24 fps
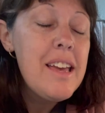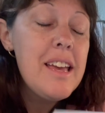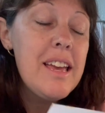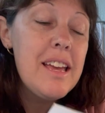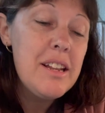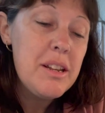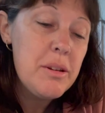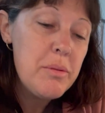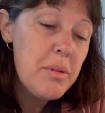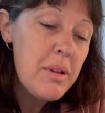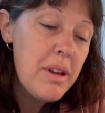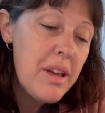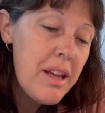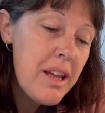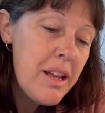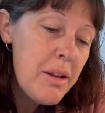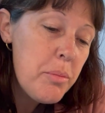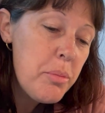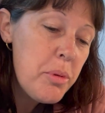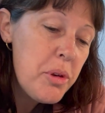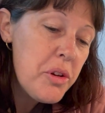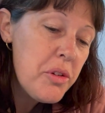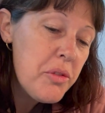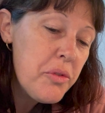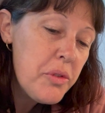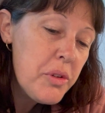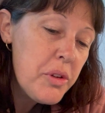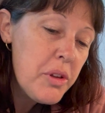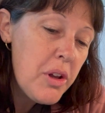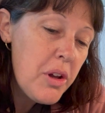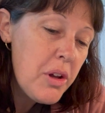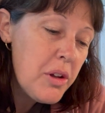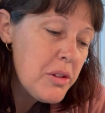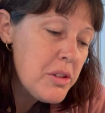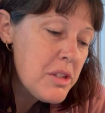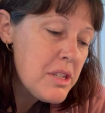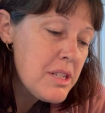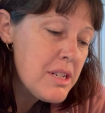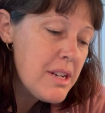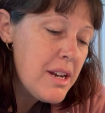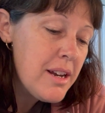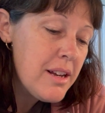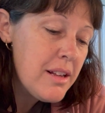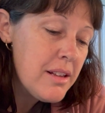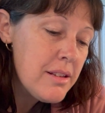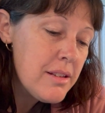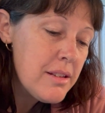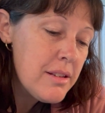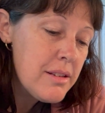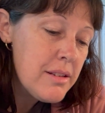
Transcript: in a beautiful old style